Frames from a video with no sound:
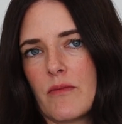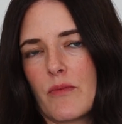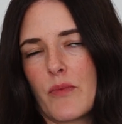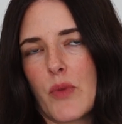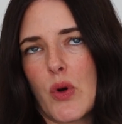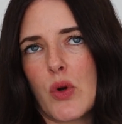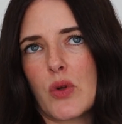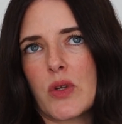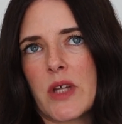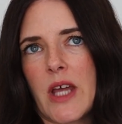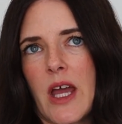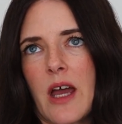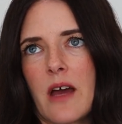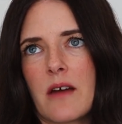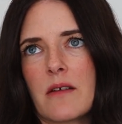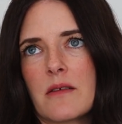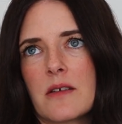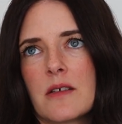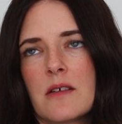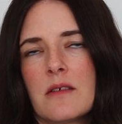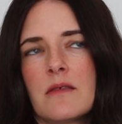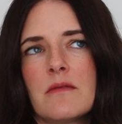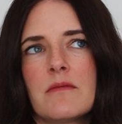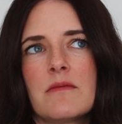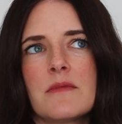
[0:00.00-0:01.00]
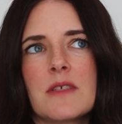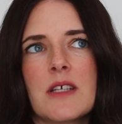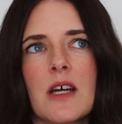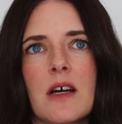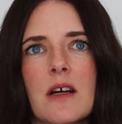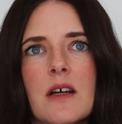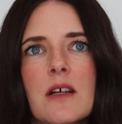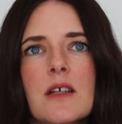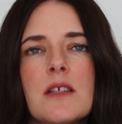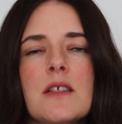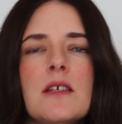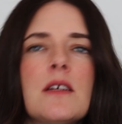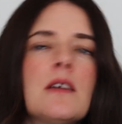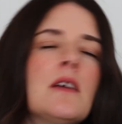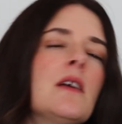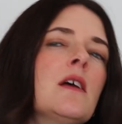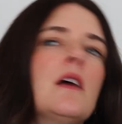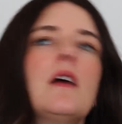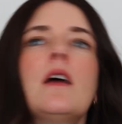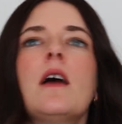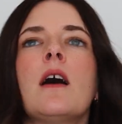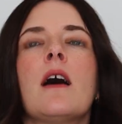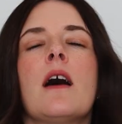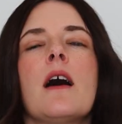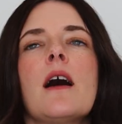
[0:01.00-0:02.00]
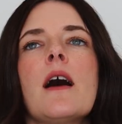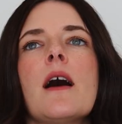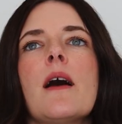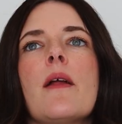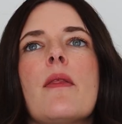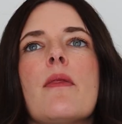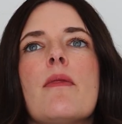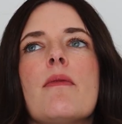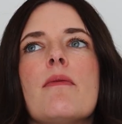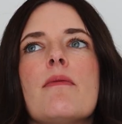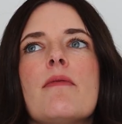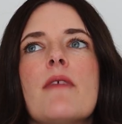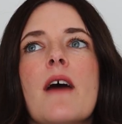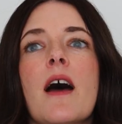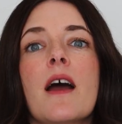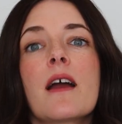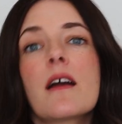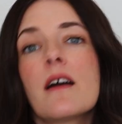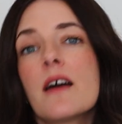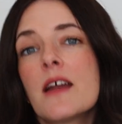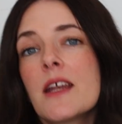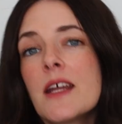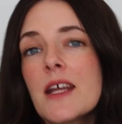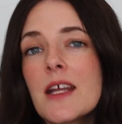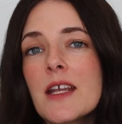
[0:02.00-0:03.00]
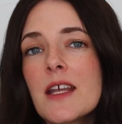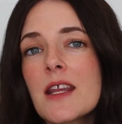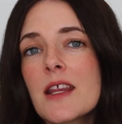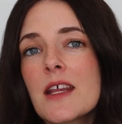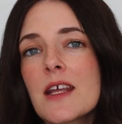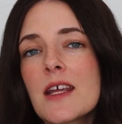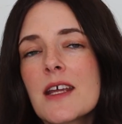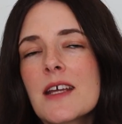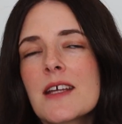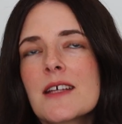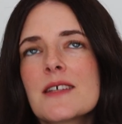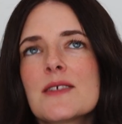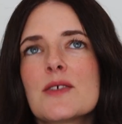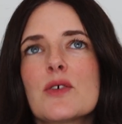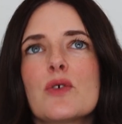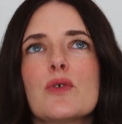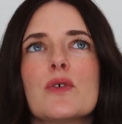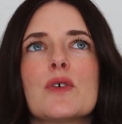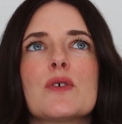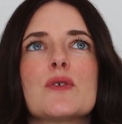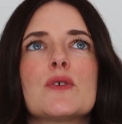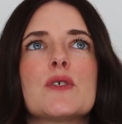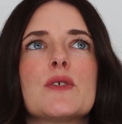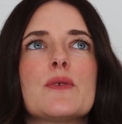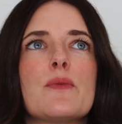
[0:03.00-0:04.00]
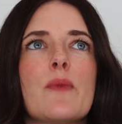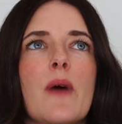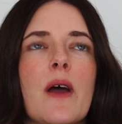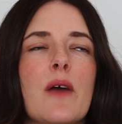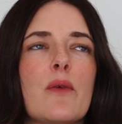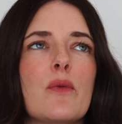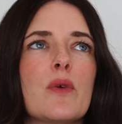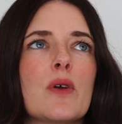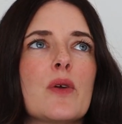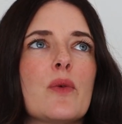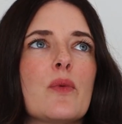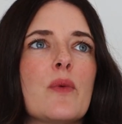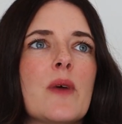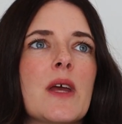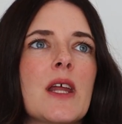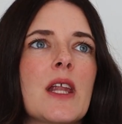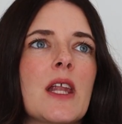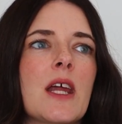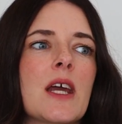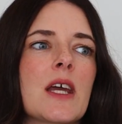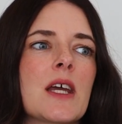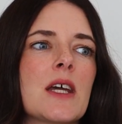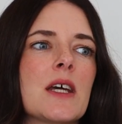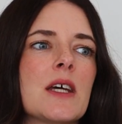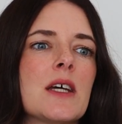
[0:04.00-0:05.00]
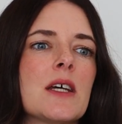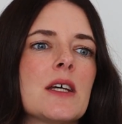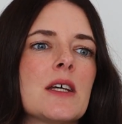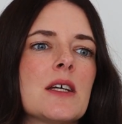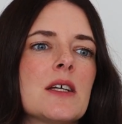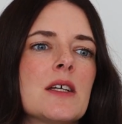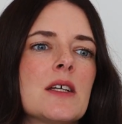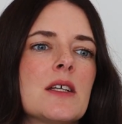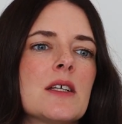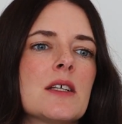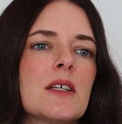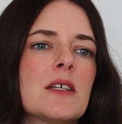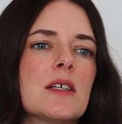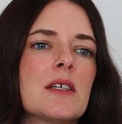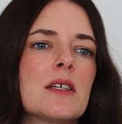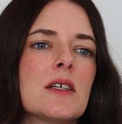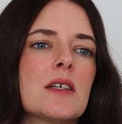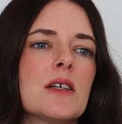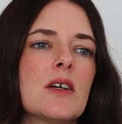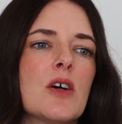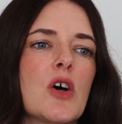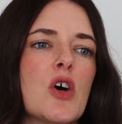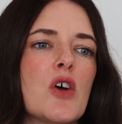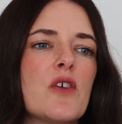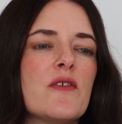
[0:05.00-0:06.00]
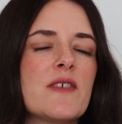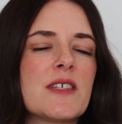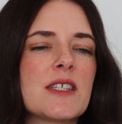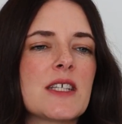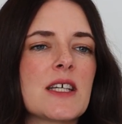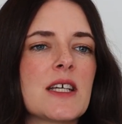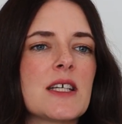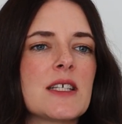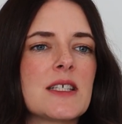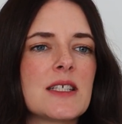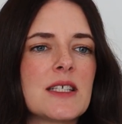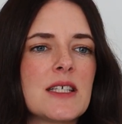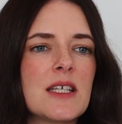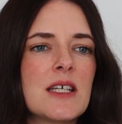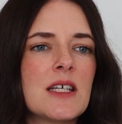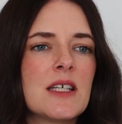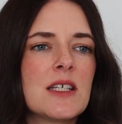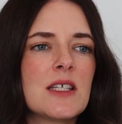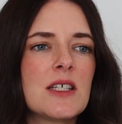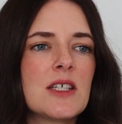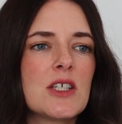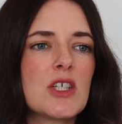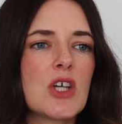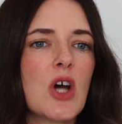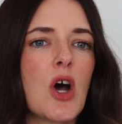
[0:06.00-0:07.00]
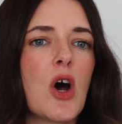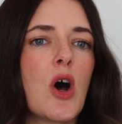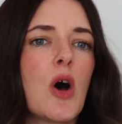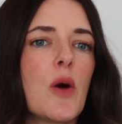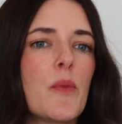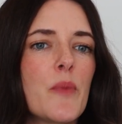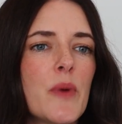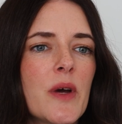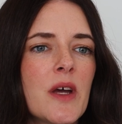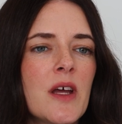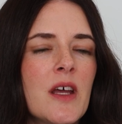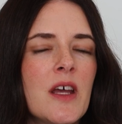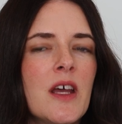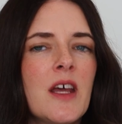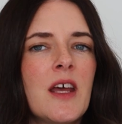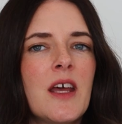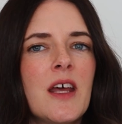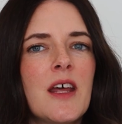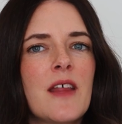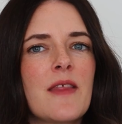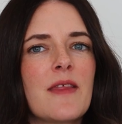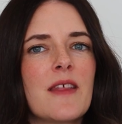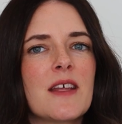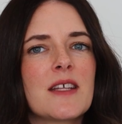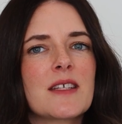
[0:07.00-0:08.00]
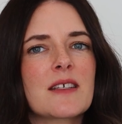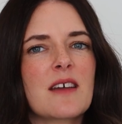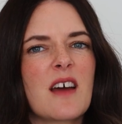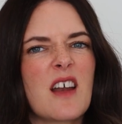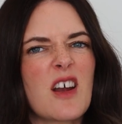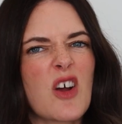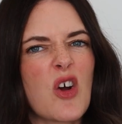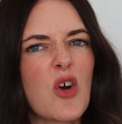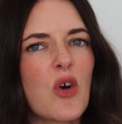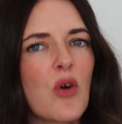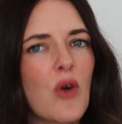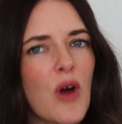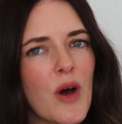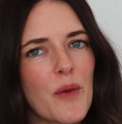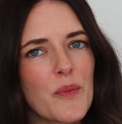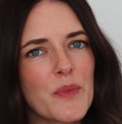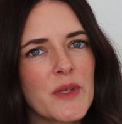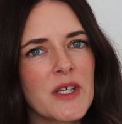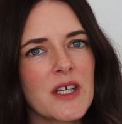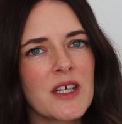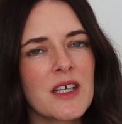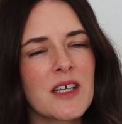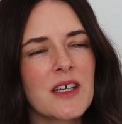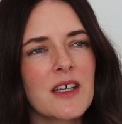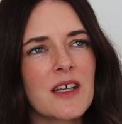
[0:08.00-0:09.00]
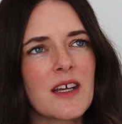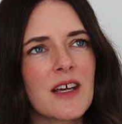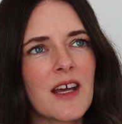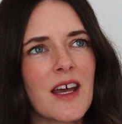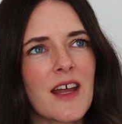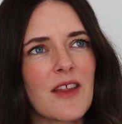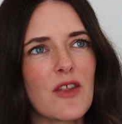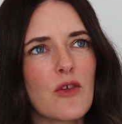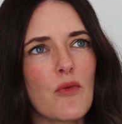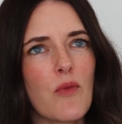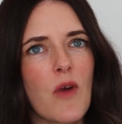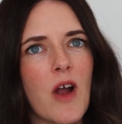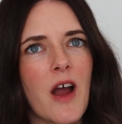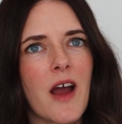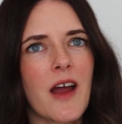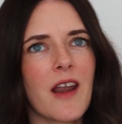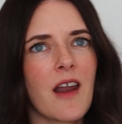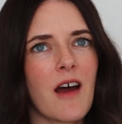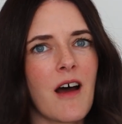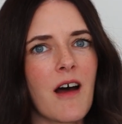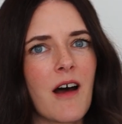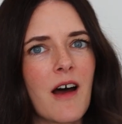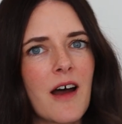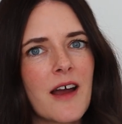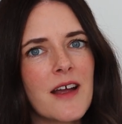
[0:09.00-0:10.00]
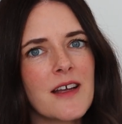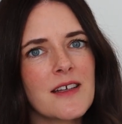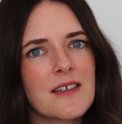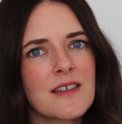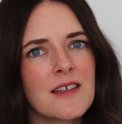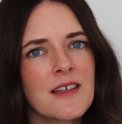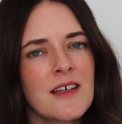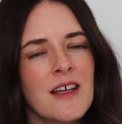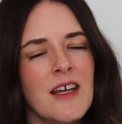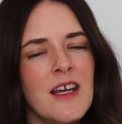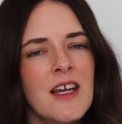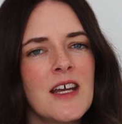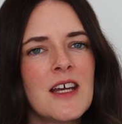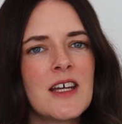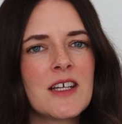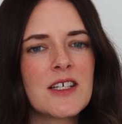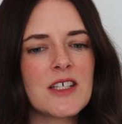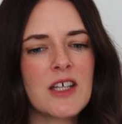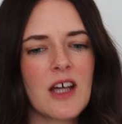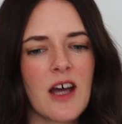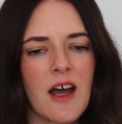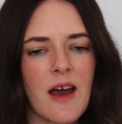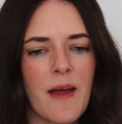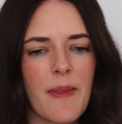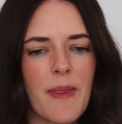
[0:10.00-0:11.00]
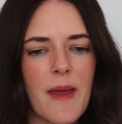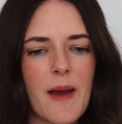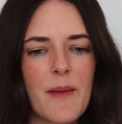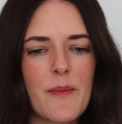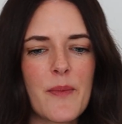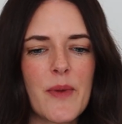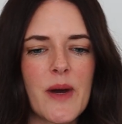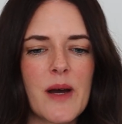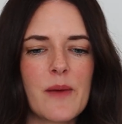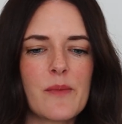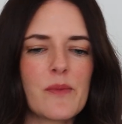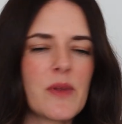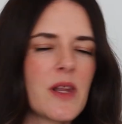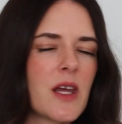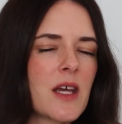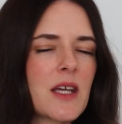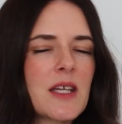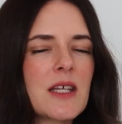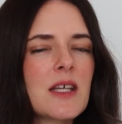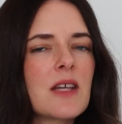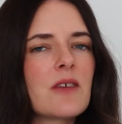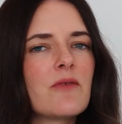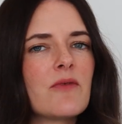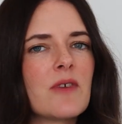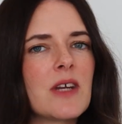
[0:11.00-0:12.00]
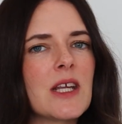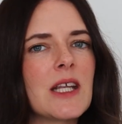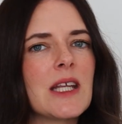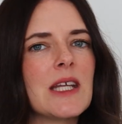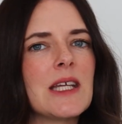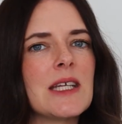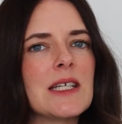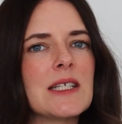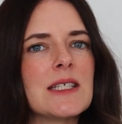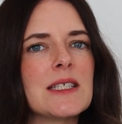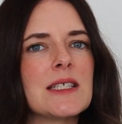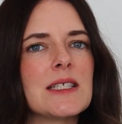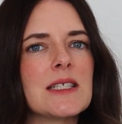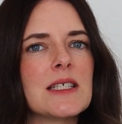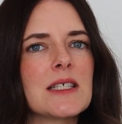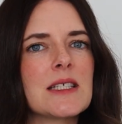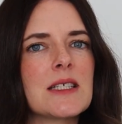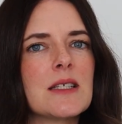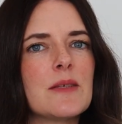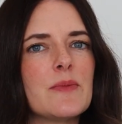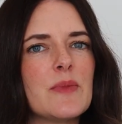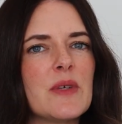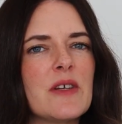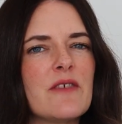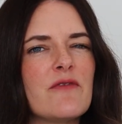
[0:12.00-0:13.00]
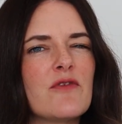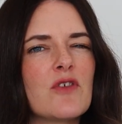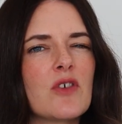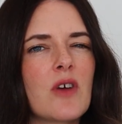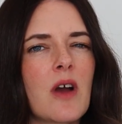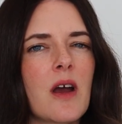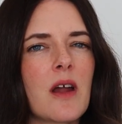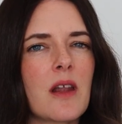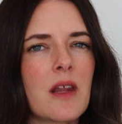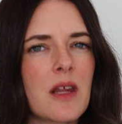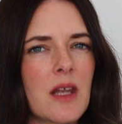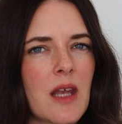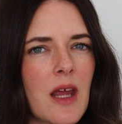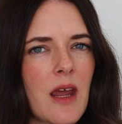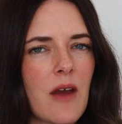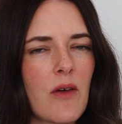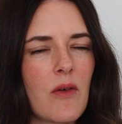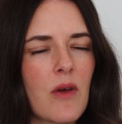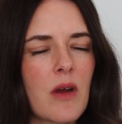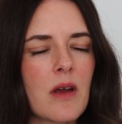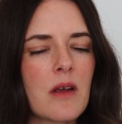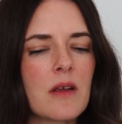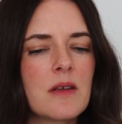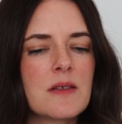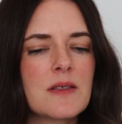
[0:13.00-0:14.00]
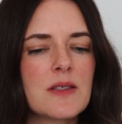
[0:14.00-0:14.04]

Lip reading: pulled out, tucked. That kind of hid things. Or else you might want to wear like a oversized top that's kind of cropped at the right height to hide that bump. Like, it really is just a bit of trial and error.